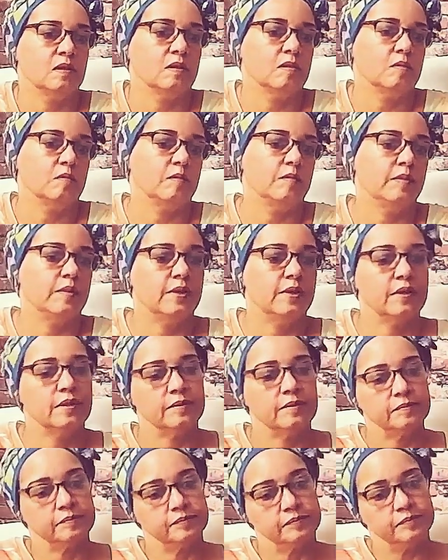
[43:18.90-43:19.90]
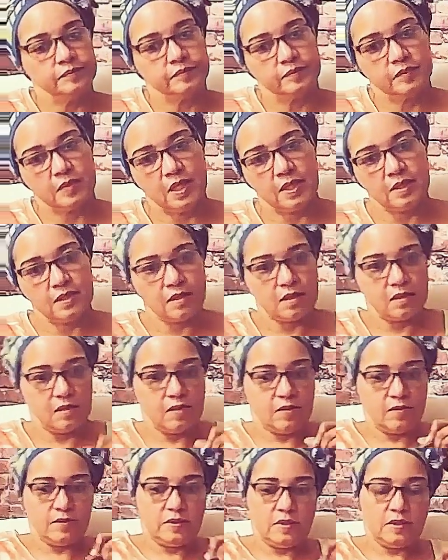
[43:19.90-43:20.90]
But that's
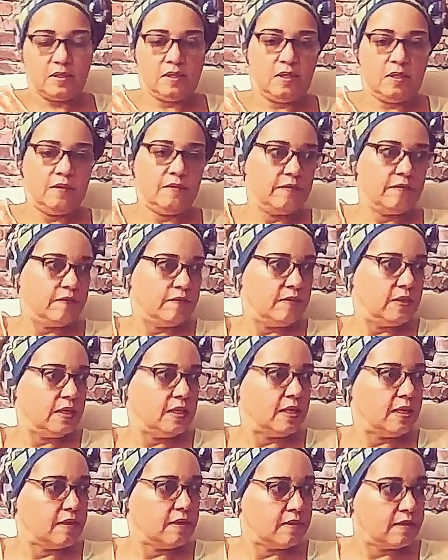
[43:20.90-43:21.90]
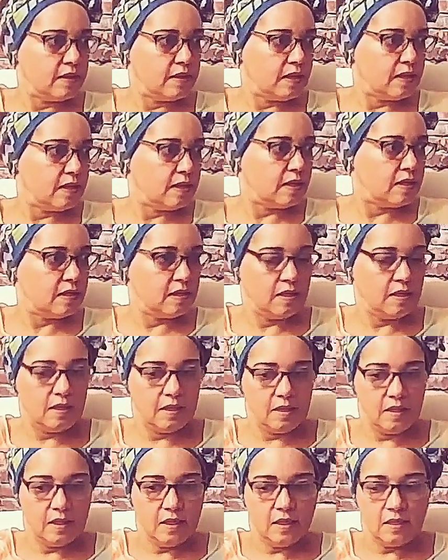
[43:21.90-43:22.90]
close enough. And I think,
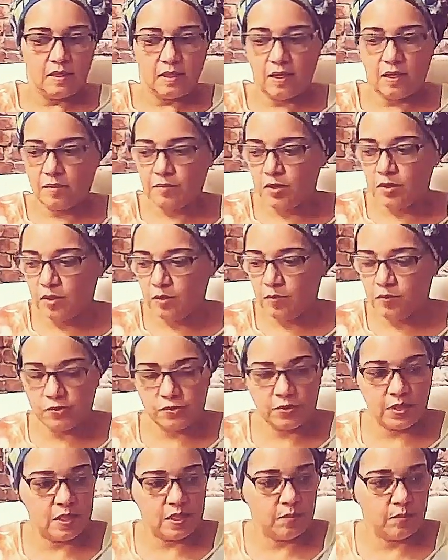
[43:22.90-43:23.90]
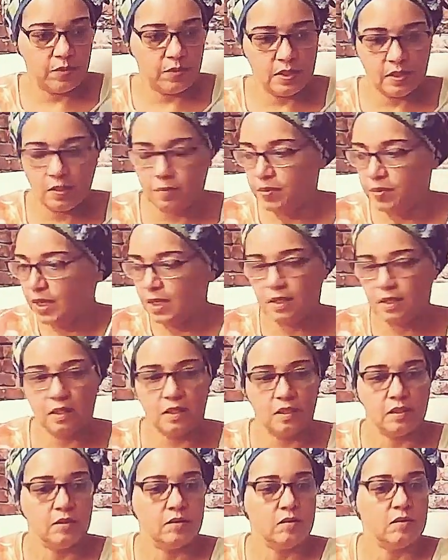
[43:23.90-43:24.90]
now I'm going to try to bring the painting a
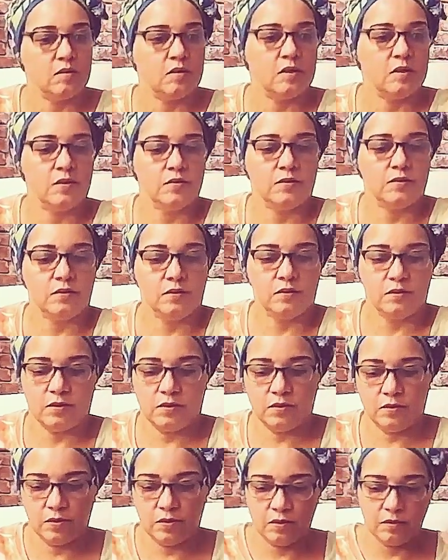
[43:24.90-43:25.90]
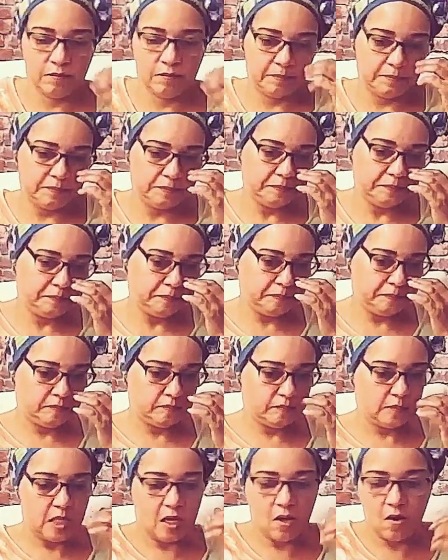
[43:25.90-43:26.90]
little closer to you.
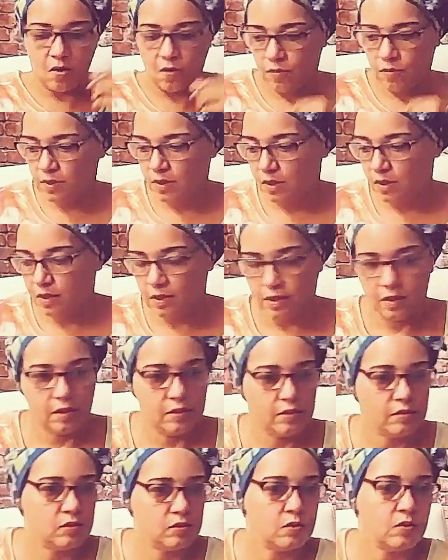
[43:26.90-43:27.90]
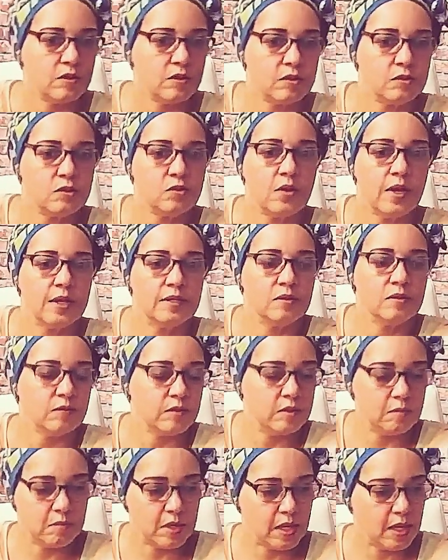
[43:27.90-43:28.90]
Oh, George tried to
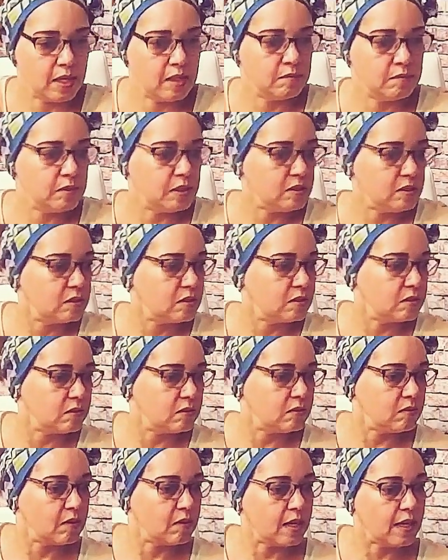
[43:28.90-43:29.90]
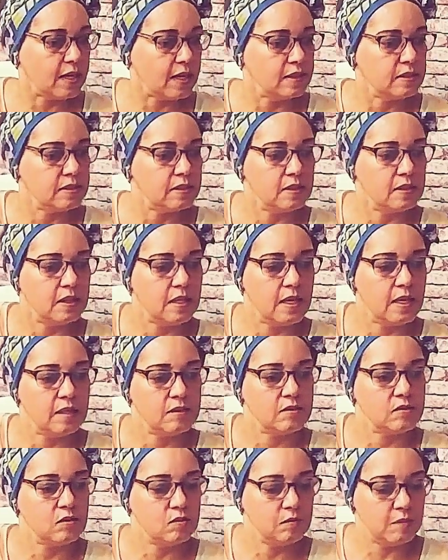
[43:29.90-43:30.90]
remind me too. I did not
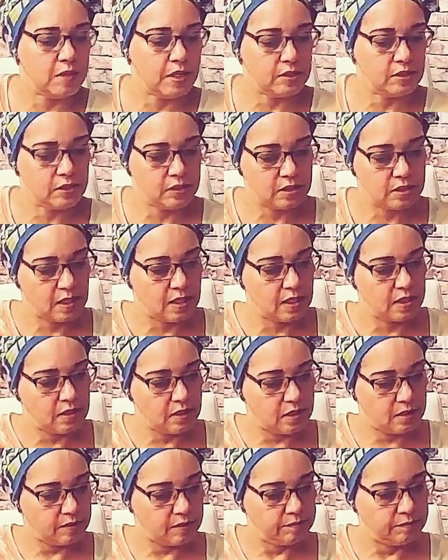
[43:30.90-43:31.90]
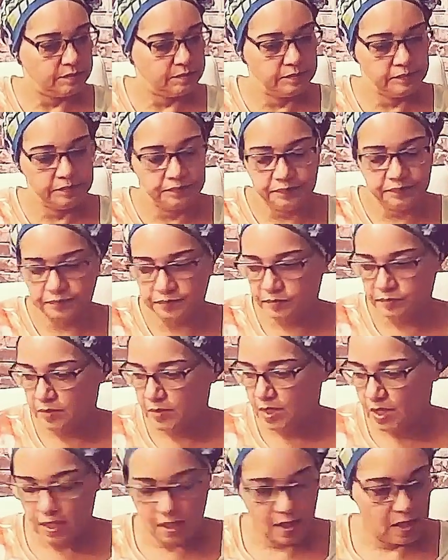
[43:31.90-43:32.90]
do my shading.
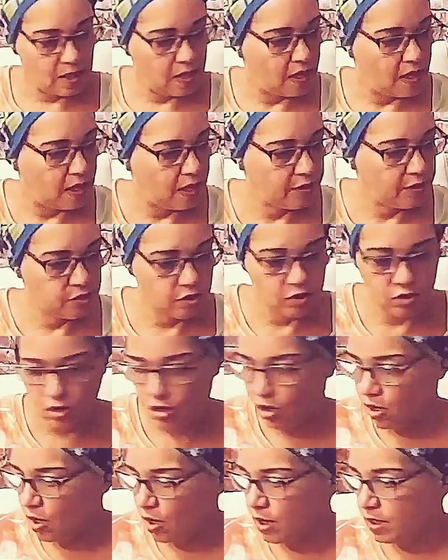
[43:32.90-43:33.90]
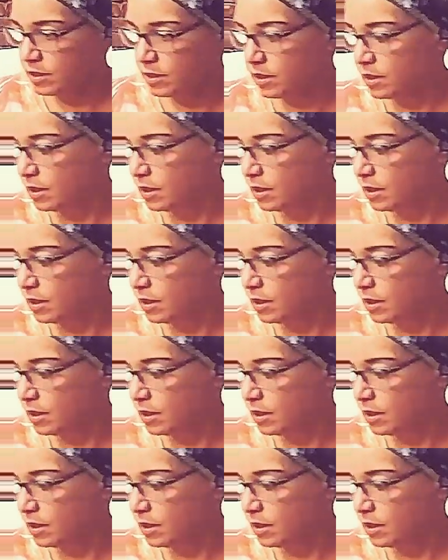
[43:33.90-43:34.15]
I did not.